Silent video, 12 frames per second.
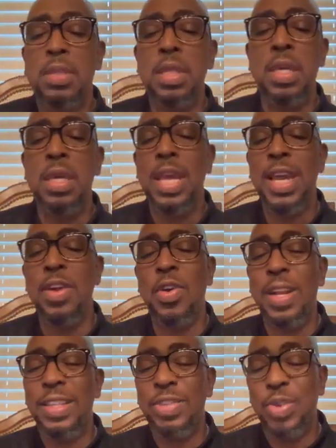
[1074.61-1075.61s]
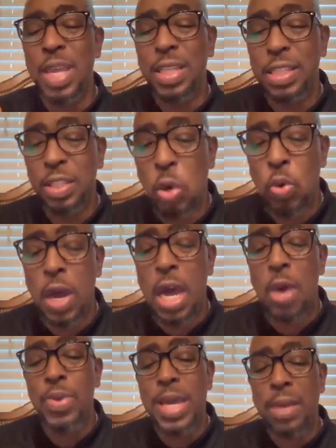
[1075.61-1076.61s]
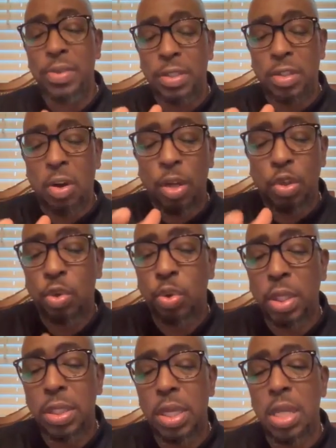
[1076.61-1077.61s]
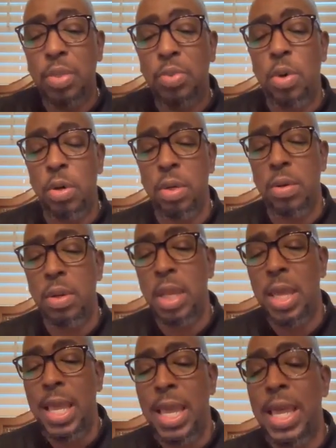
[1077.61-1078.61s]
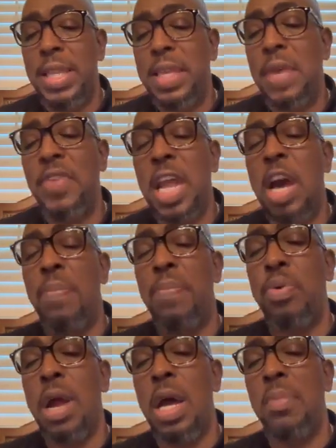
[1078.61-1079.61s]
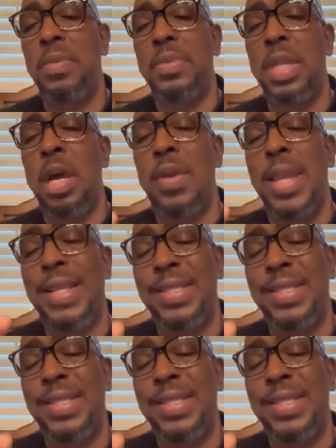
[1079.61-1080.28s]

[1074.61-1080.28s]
See, in order to get to know God, we have to start trusting His word and giving our problems and all